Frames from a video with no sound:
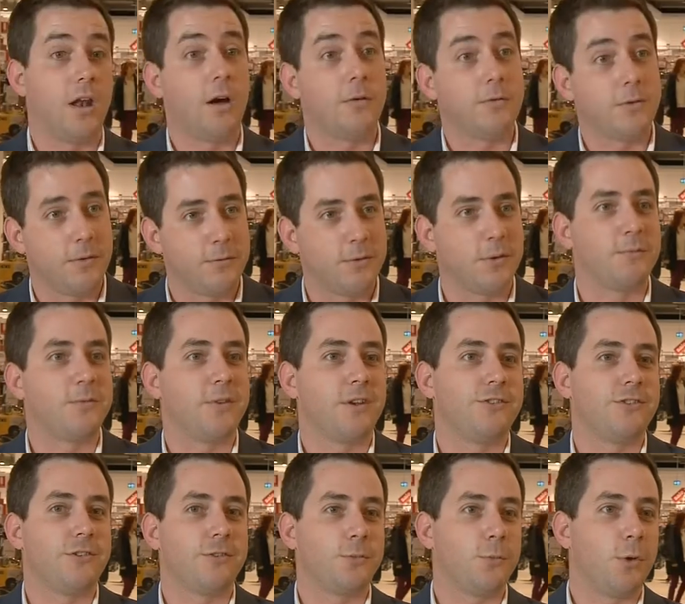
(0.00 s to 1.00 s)
And after everyone
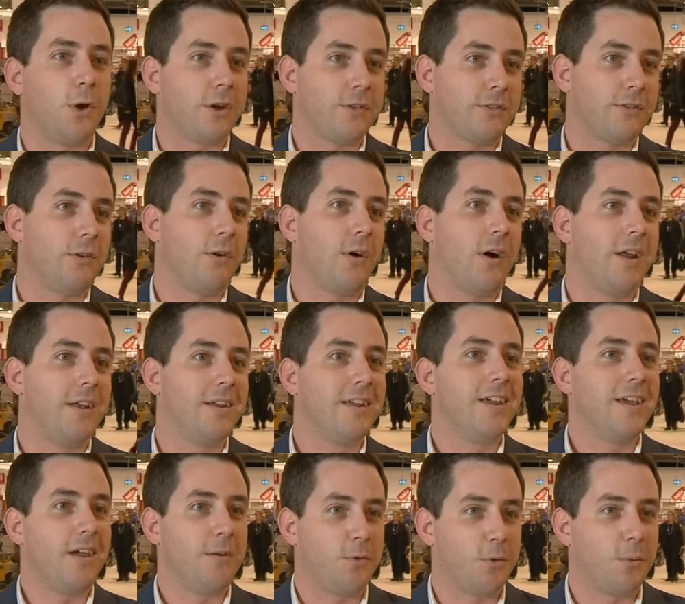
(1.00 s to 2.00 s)
finishes work tonight,
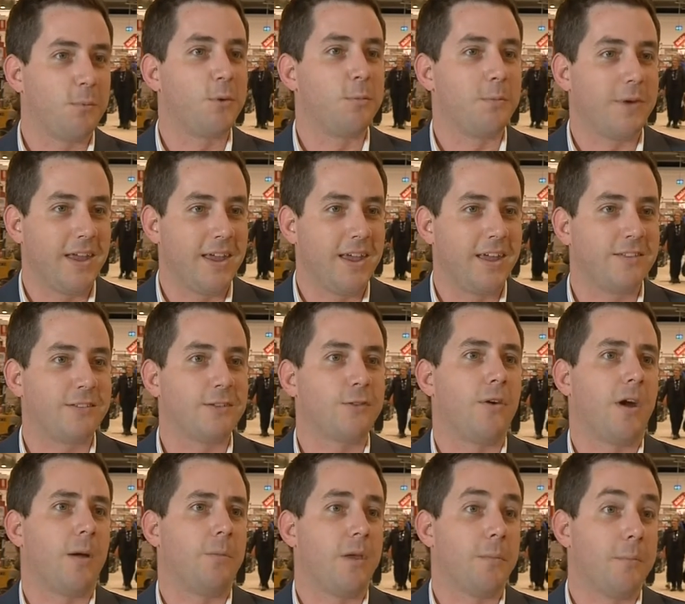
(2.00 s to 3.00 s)
everyone will be in to
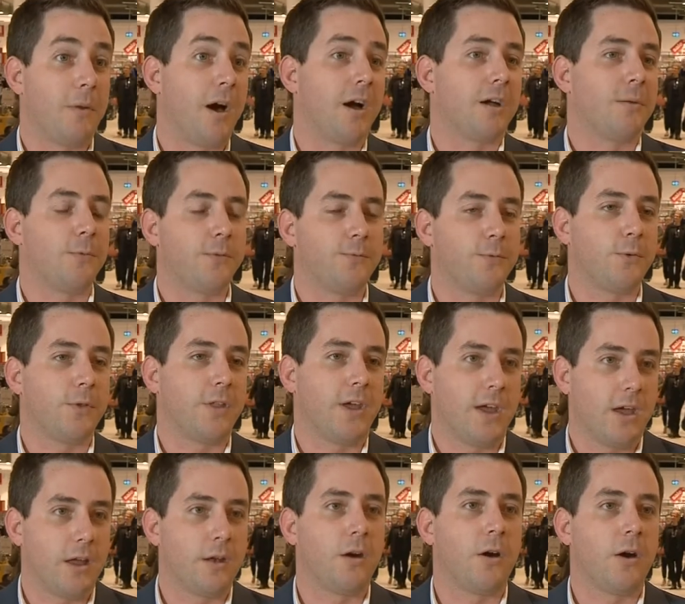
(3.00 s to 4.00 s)
grab their bargain before they head